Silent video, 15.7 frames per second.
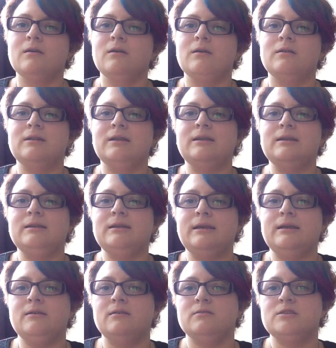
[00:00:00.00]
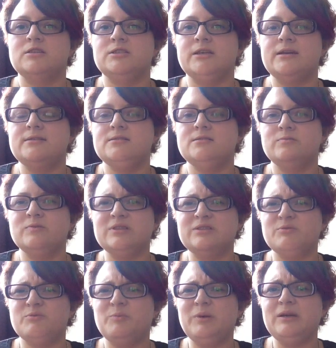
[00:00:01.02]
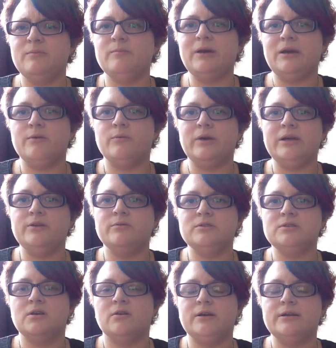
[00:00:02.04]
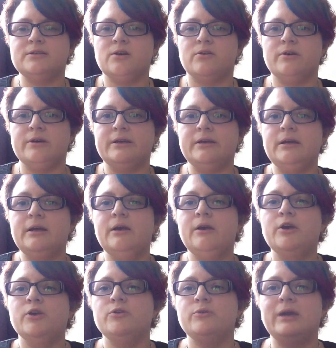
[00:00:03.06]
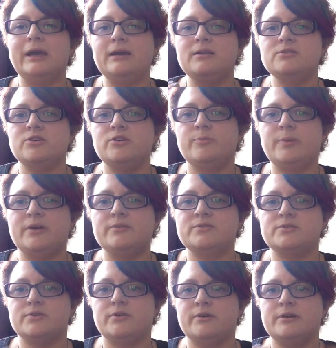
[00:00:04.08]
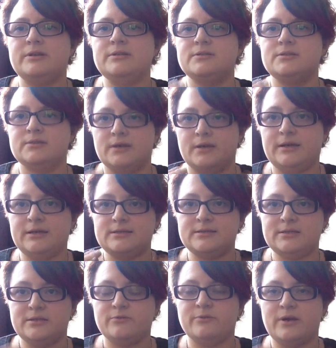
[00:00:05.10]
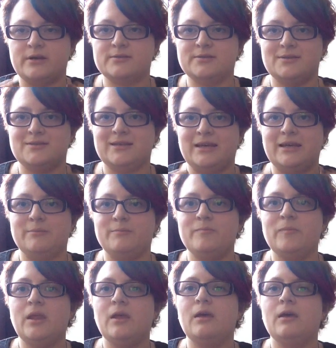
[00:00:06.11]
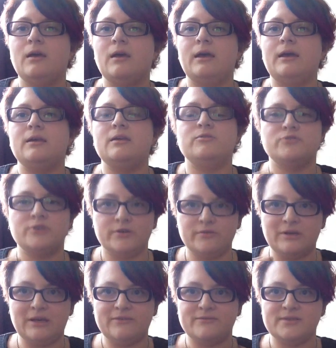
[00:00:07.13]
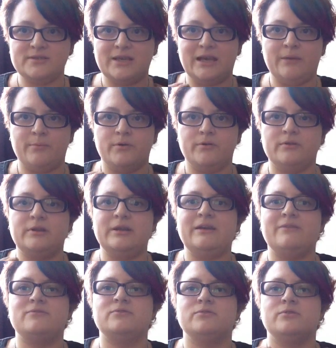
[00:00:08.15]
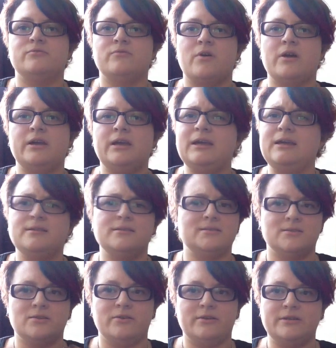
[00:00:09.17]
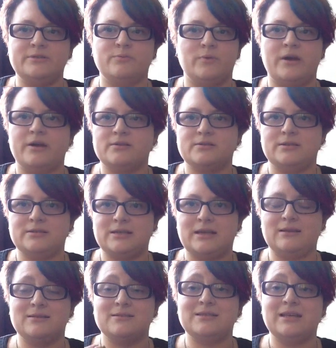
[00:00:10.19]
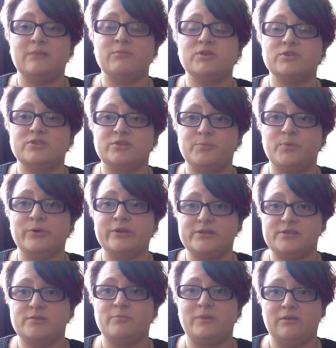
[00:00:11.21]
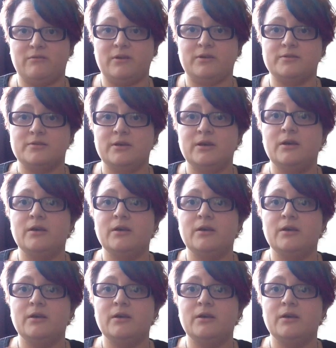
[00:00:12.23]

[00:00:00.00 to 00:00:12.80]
And then in here on the chest, which would be about where you would tie a tie. You can do both sides and it still works the same. You don't have to tap on the left or the right. Either side works exactly the same because the points are mirrored.